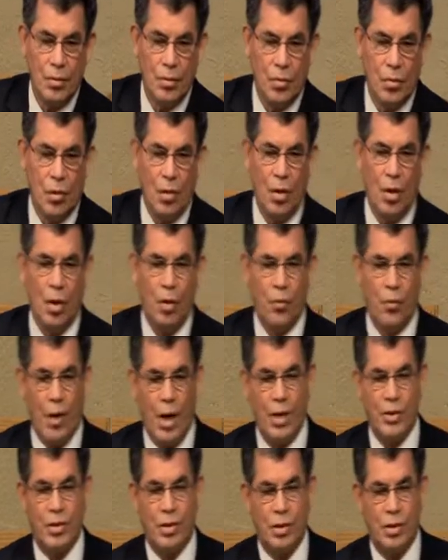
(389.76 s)
all
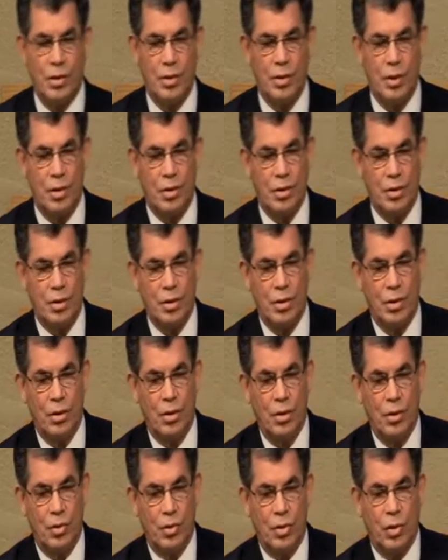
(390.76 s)
righteousness.
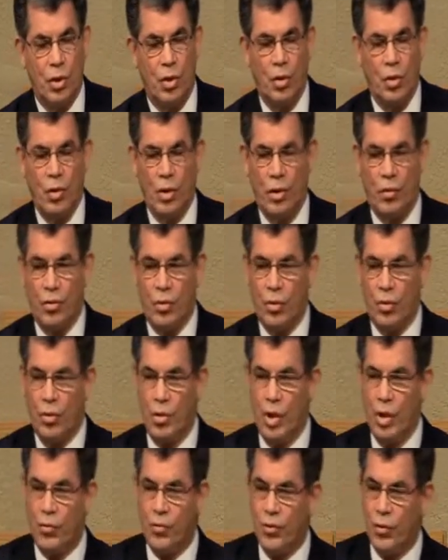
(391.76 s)
So if the
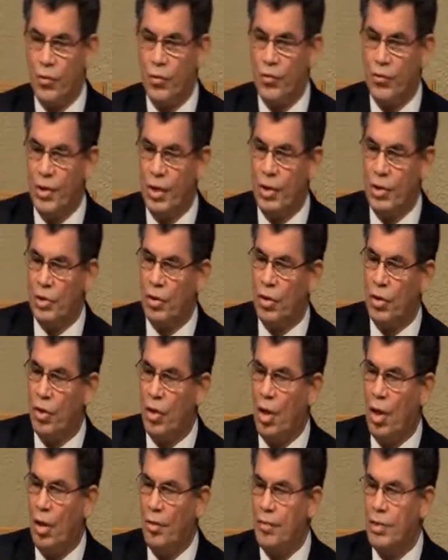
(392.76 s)
word fulfill the
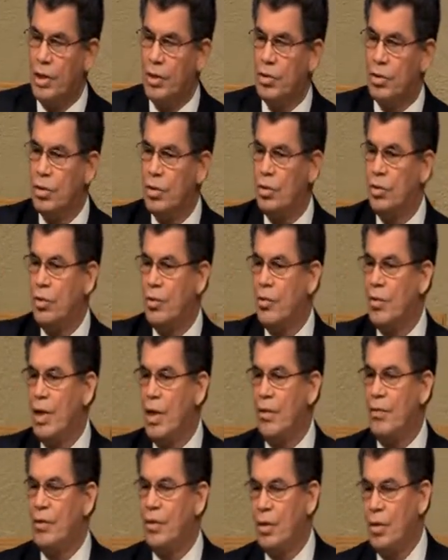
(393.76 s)
law means to do
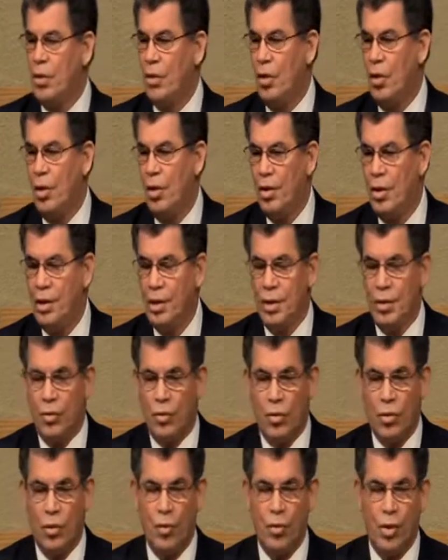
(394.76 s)
away with the law,
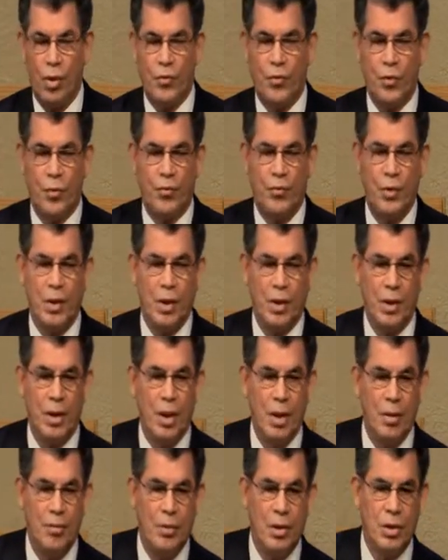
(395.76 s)
the word fulfill
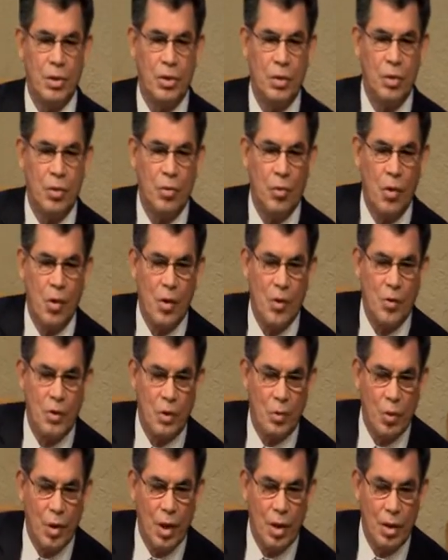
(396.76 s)
here means to do away
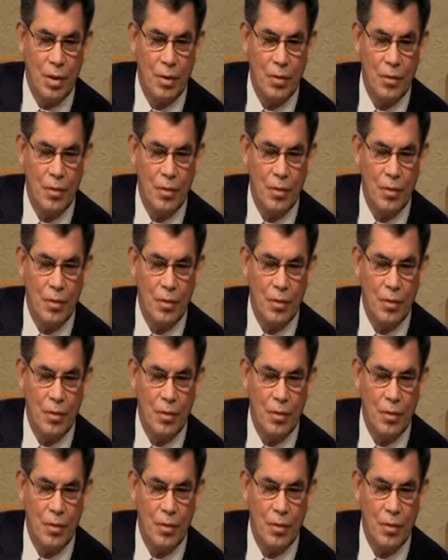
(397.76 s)
with what?